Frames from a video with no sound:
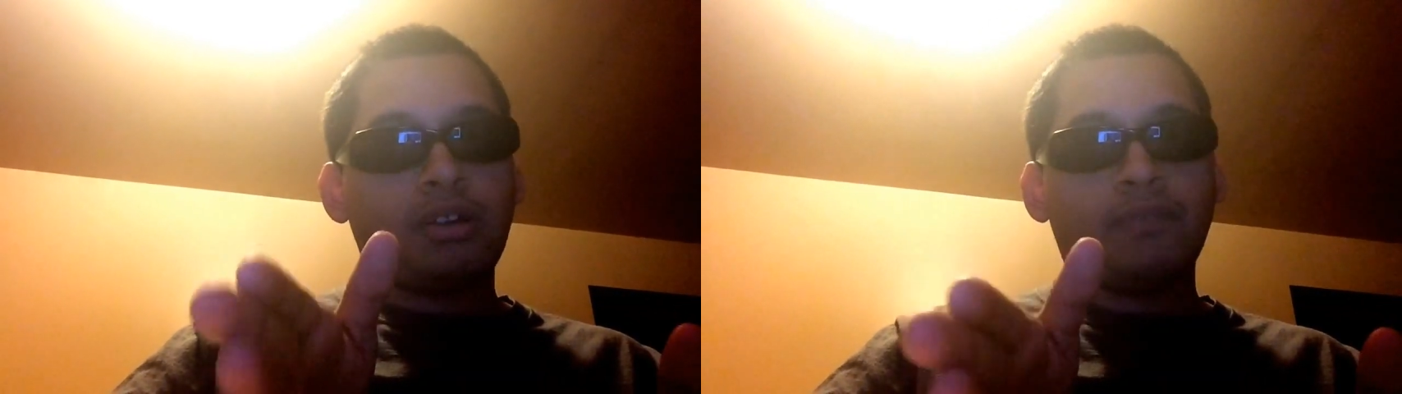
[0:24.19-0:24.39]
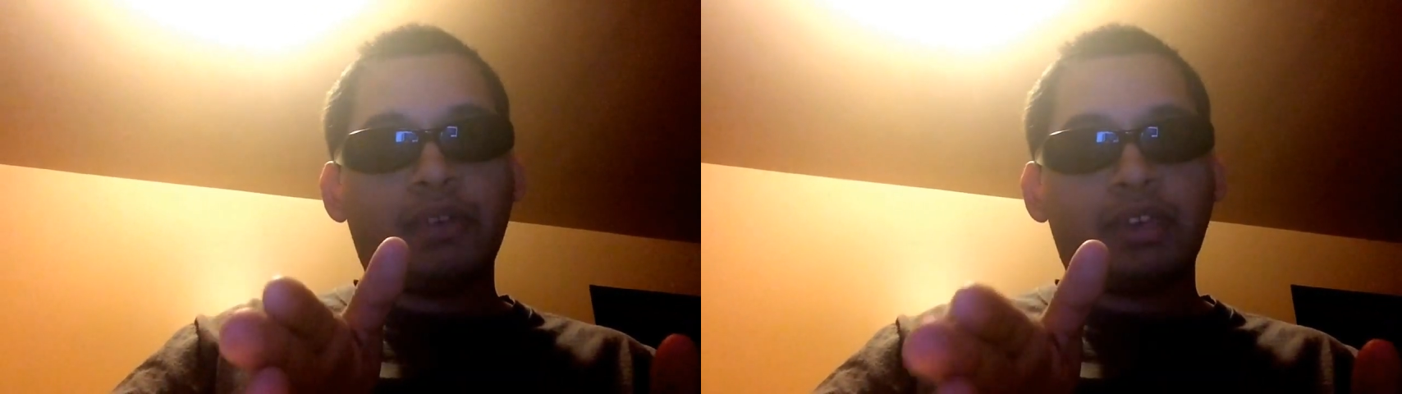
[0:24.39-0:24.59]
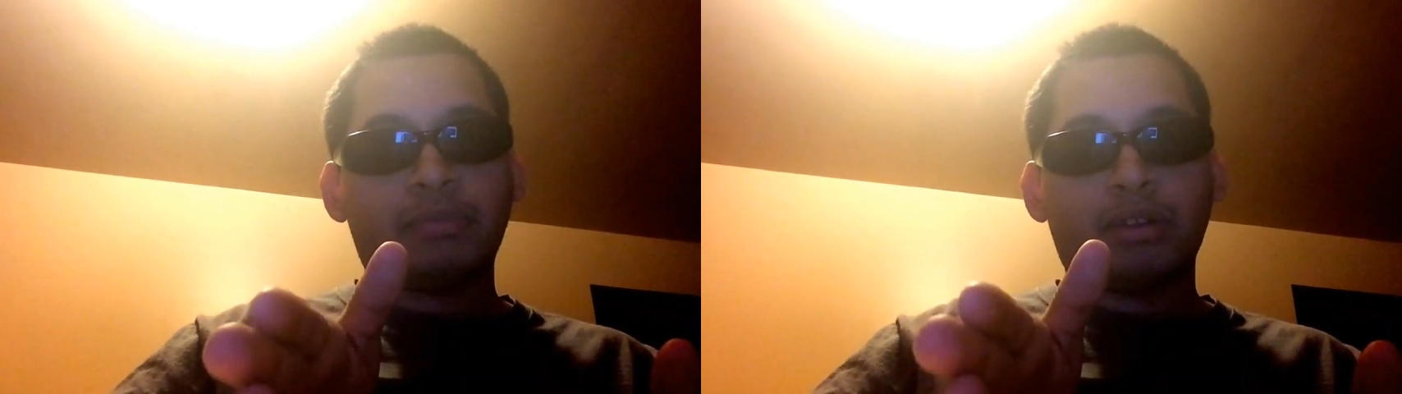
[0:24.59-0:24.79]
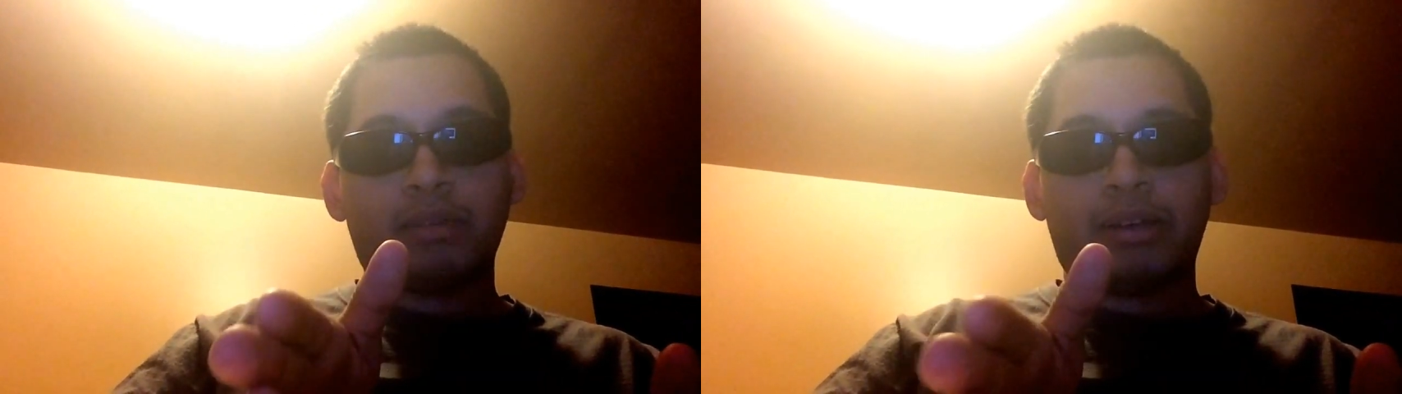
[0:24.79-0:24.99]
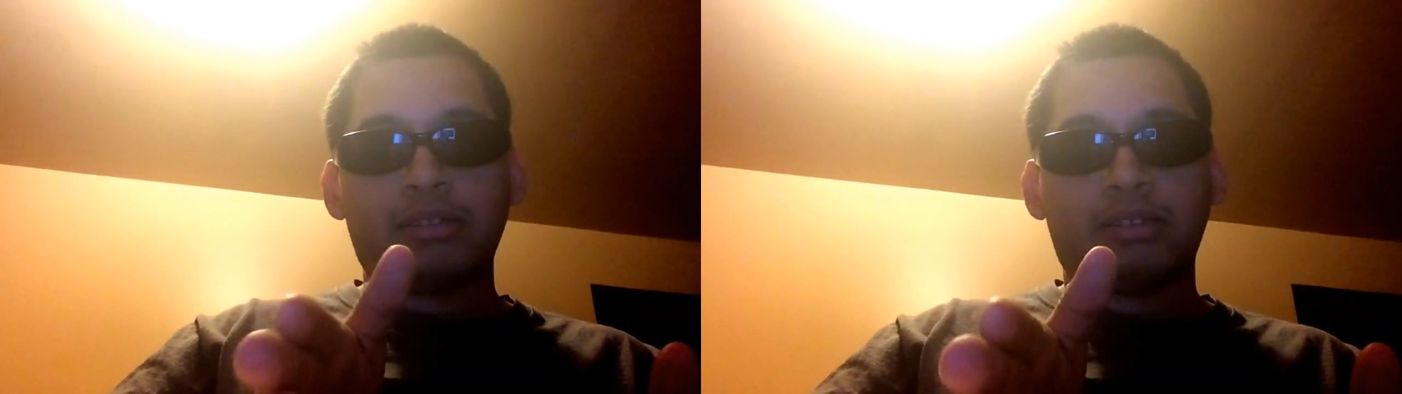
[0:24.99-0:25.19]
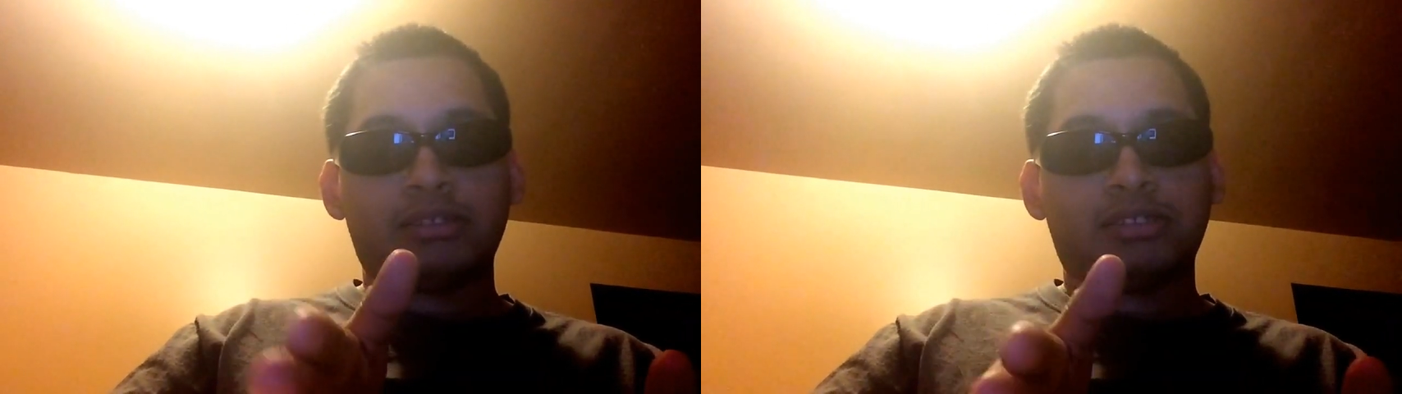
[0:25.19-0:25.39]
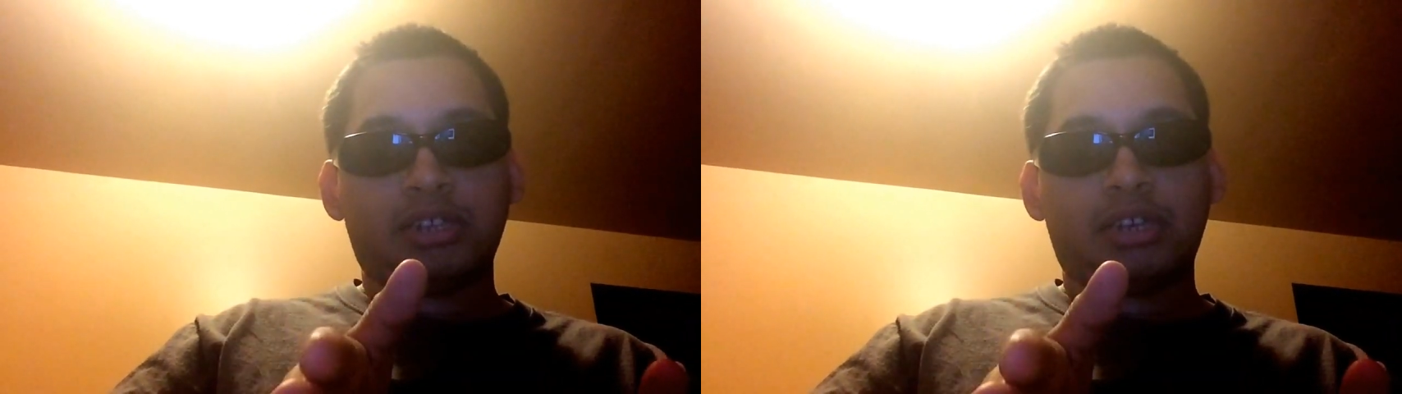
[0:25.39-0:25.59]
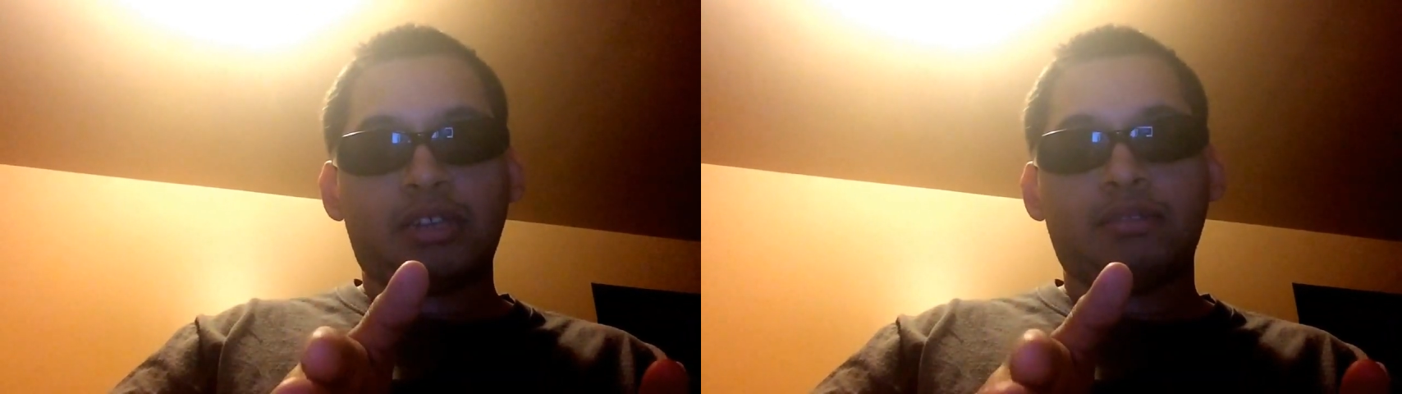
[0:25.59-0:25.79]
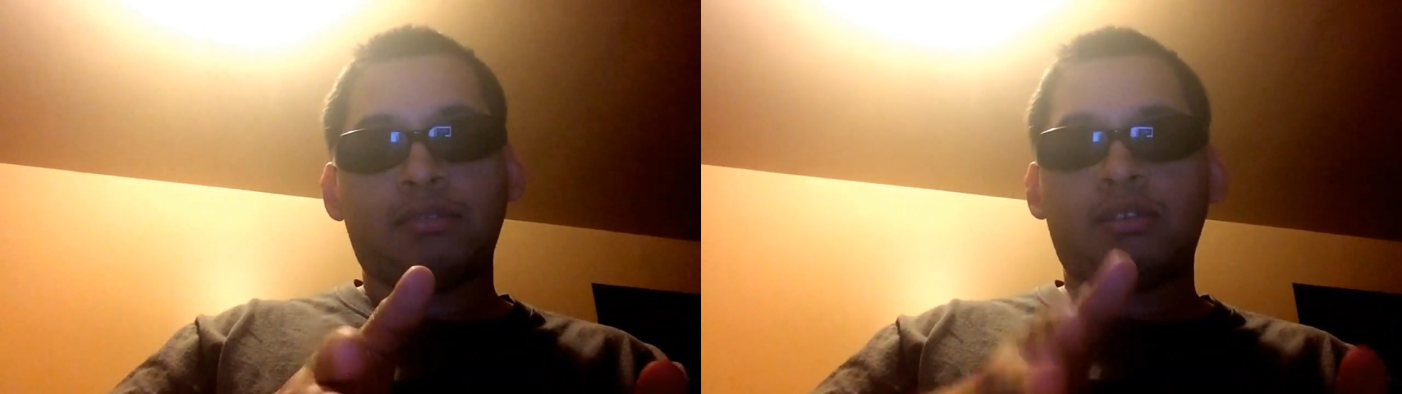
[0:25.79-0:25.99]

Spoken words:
on Facebook about this shit.